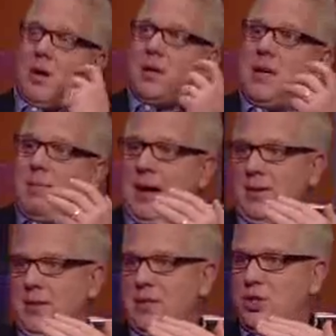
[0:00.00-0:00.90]
talking
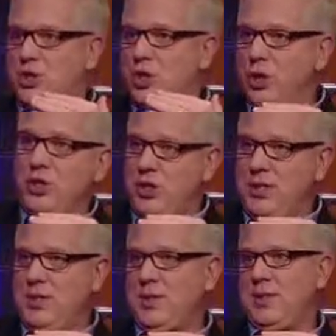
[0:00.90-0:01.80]
about the
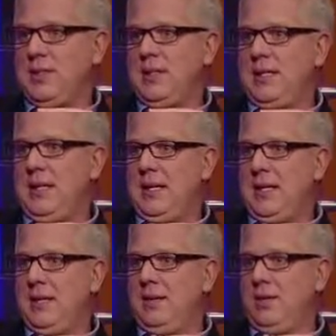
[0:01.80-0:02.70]
churches
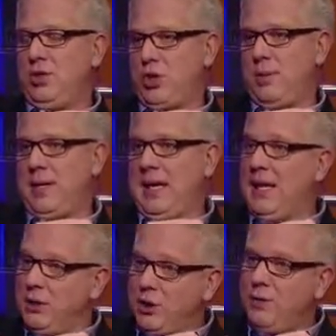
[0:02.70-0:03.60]
in Germany
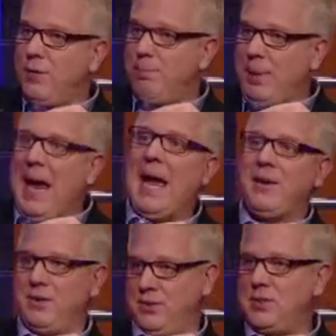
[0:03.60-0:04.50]
and look for
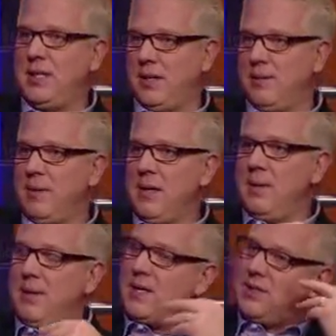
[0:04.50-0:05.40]
patterns here
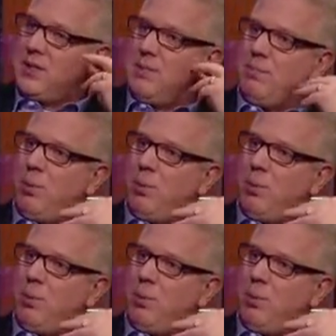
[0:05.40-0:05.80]
because it's